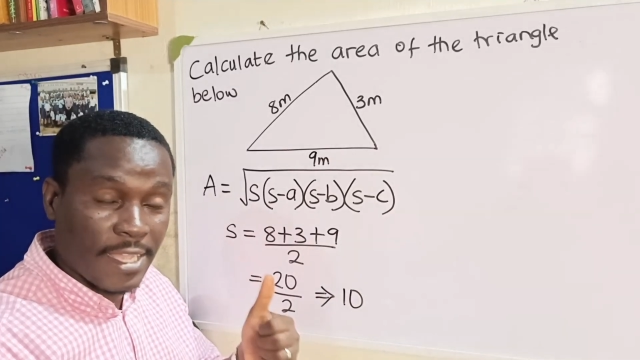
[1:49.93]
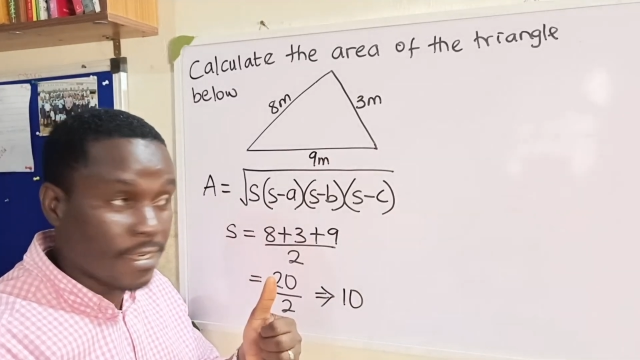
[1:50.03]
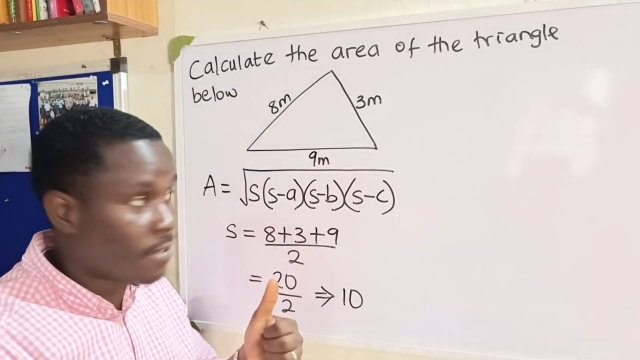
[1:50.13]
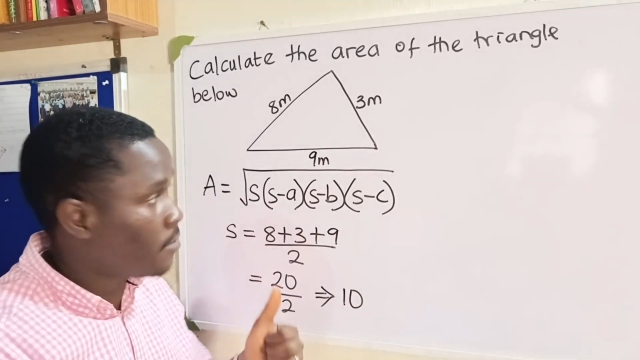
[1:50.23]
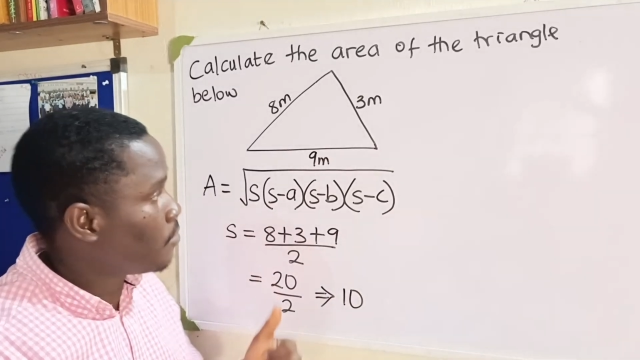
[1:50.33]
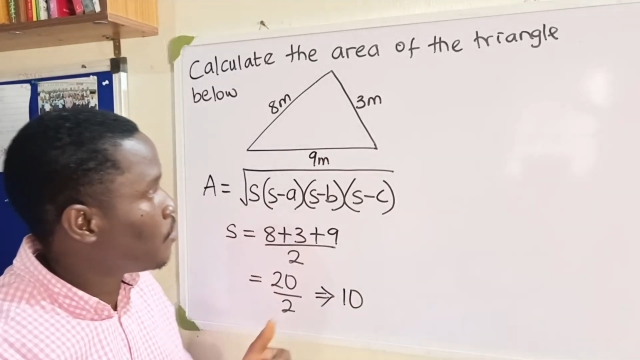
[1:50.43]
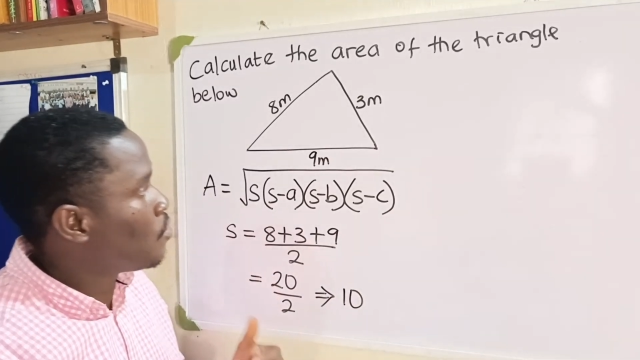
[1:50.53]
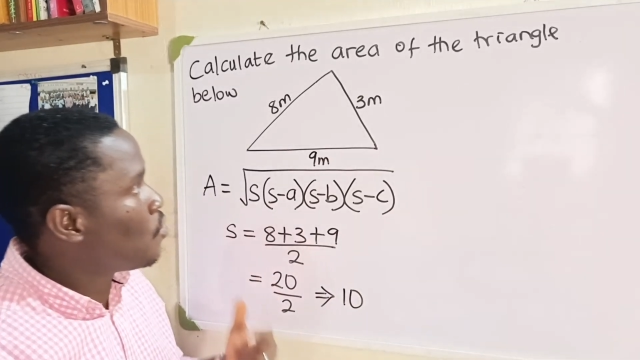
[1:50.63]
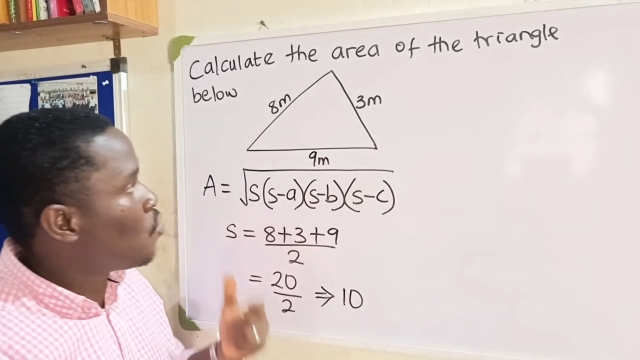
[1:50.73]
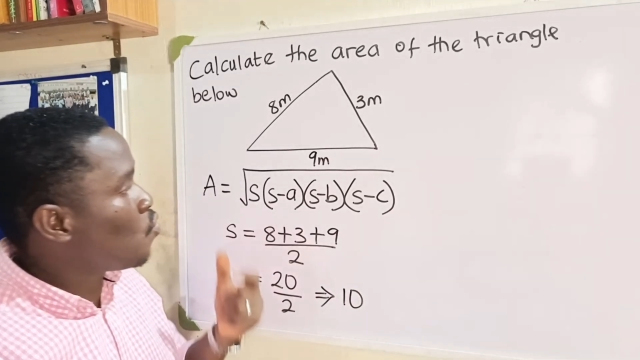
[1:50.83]
10,
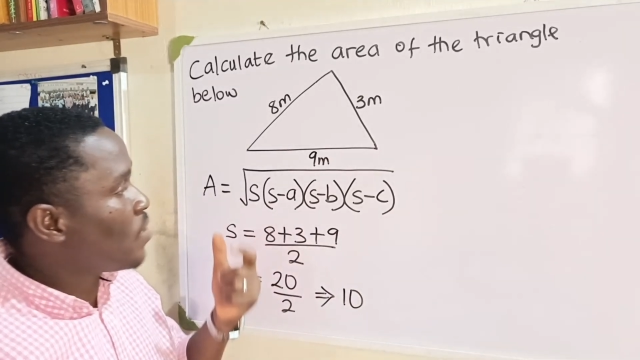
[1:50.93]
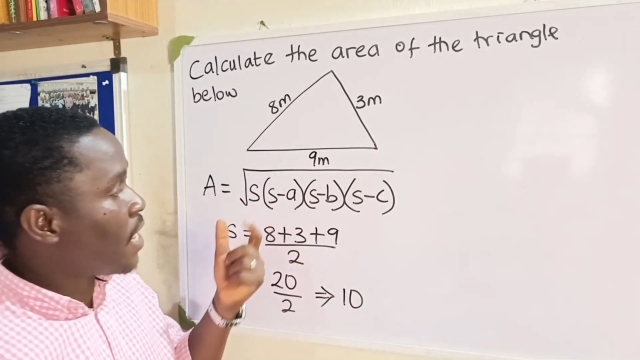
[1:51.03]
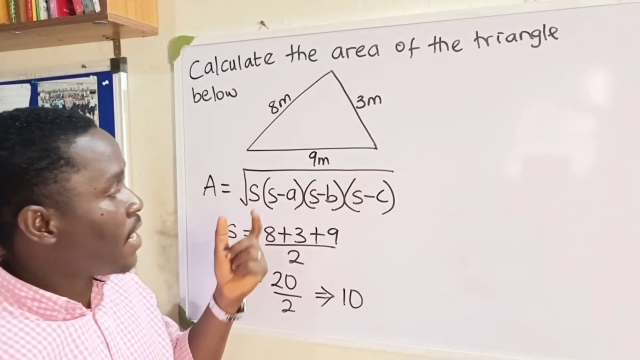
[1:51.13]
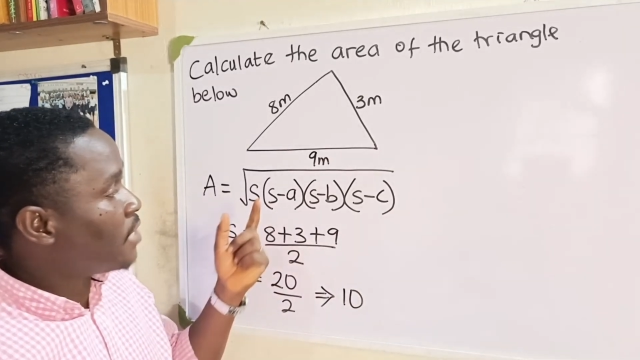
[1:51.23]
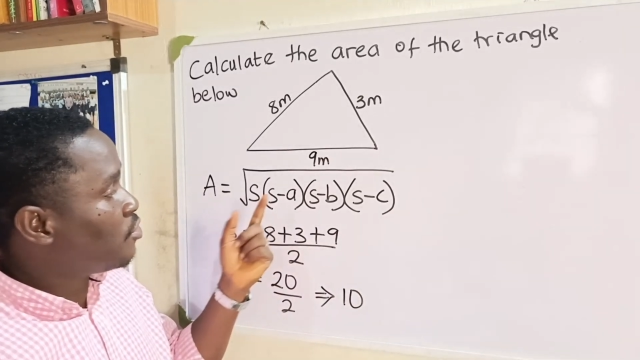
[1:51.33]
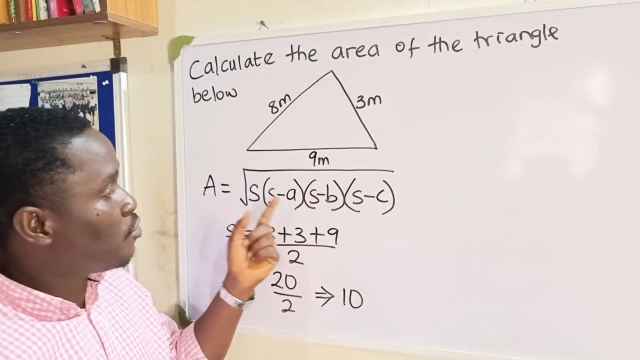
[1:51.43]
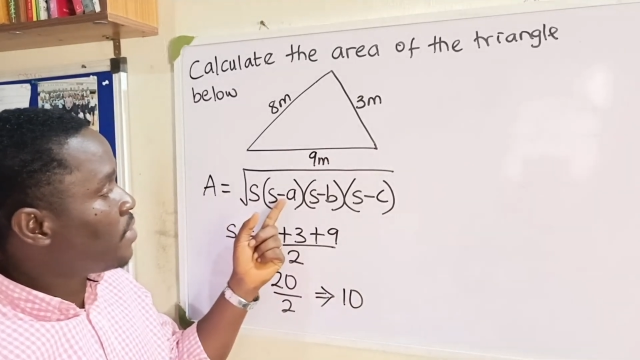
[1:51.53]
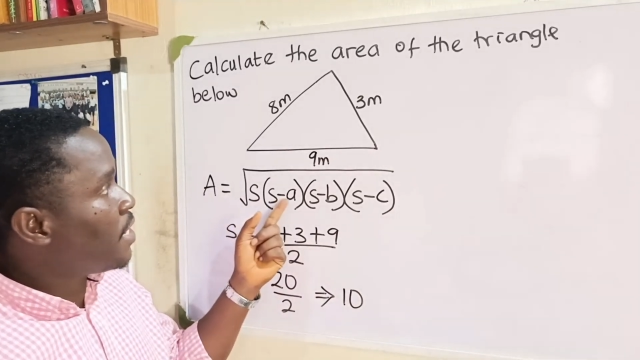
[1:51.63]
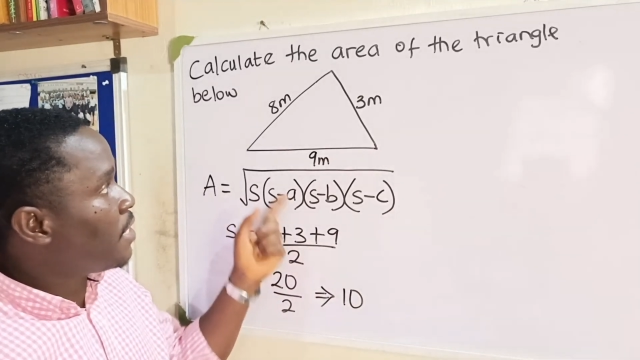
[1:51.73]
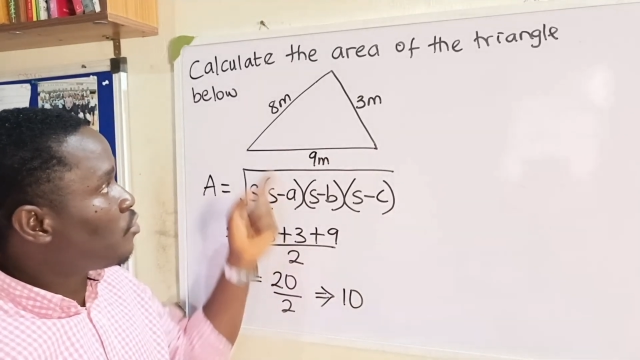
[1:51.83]
we can
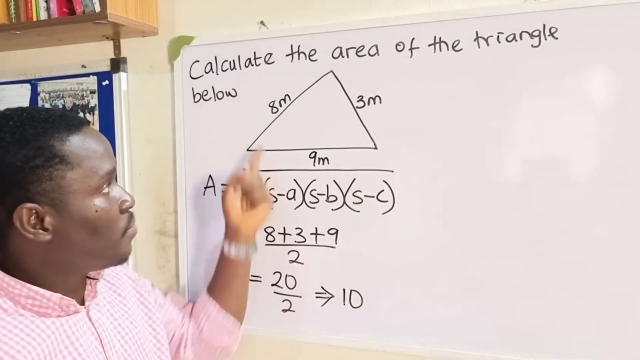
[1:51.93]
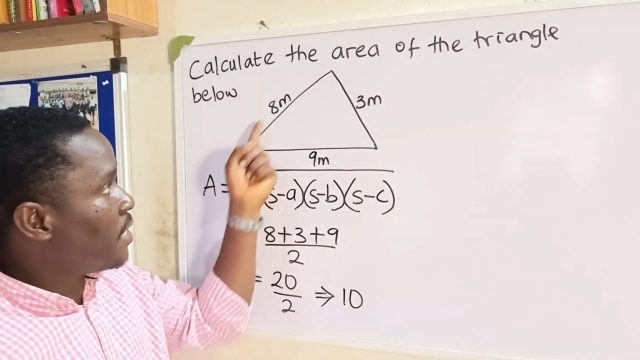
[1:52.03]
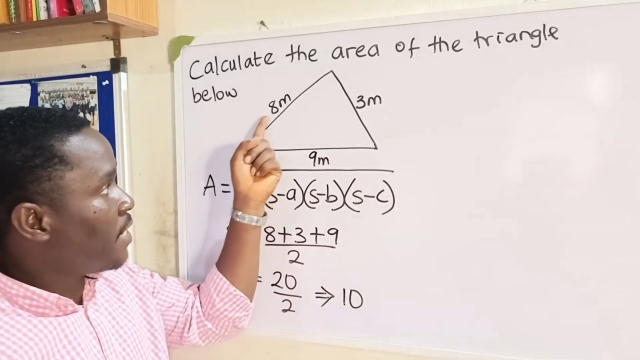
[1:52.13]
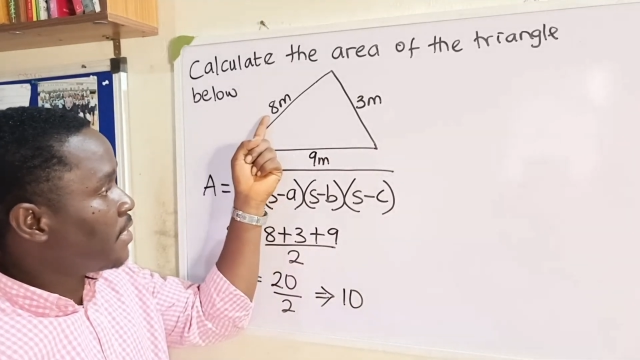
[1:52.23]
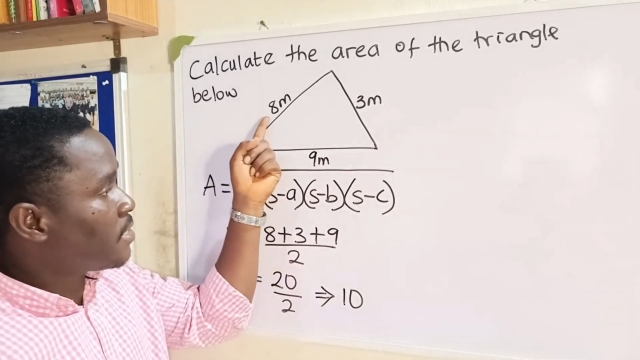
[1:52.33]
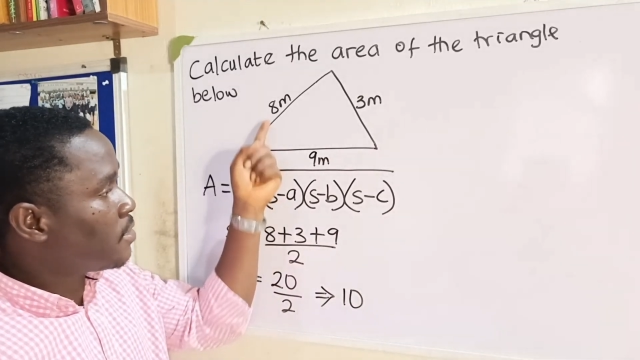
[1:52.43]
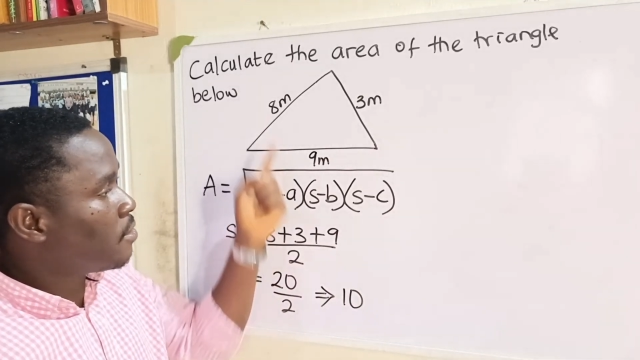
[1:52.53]
assume a to be 8,